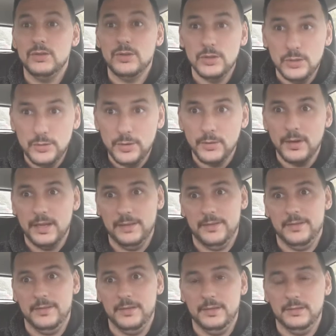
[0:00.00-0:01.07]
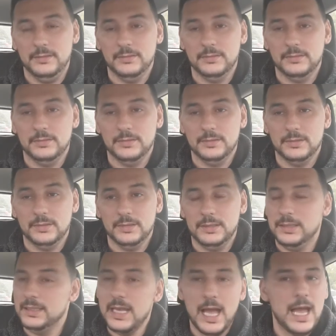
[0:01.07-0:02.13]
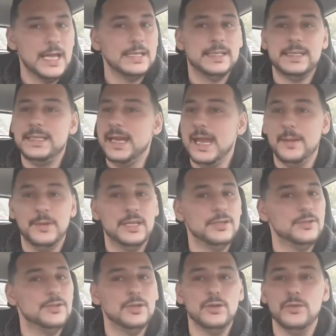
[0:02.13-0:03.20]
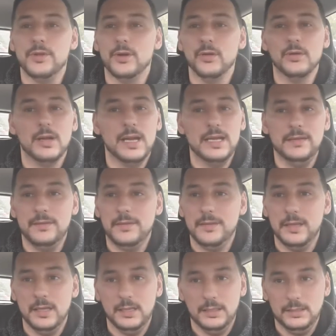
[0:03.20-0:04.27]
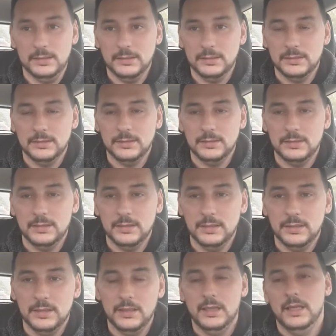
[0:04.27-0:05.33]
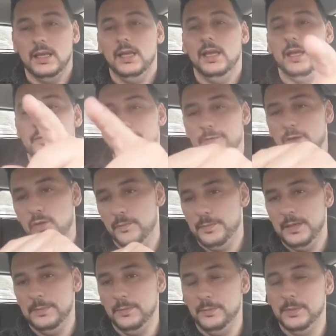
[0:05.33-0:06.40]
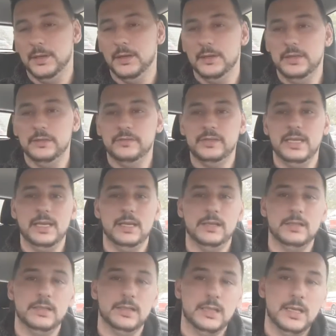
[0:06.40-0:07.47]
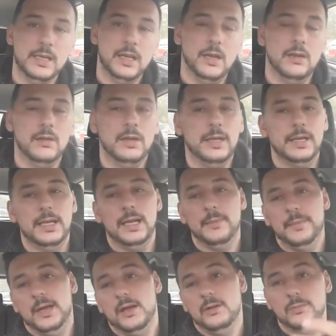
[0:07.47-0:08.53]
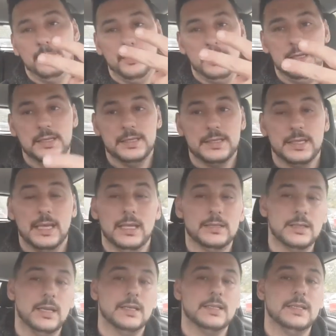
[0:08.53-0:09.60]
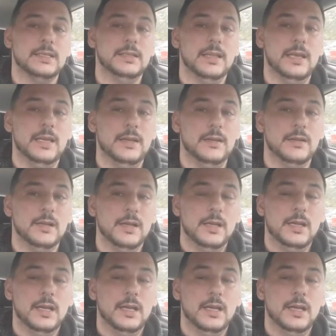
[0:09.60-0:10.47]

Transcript: Do the right thing. God damn it, do the right thing. And vote People Party of Canada. Alright, I'm out. Peace. I'll talk to you later.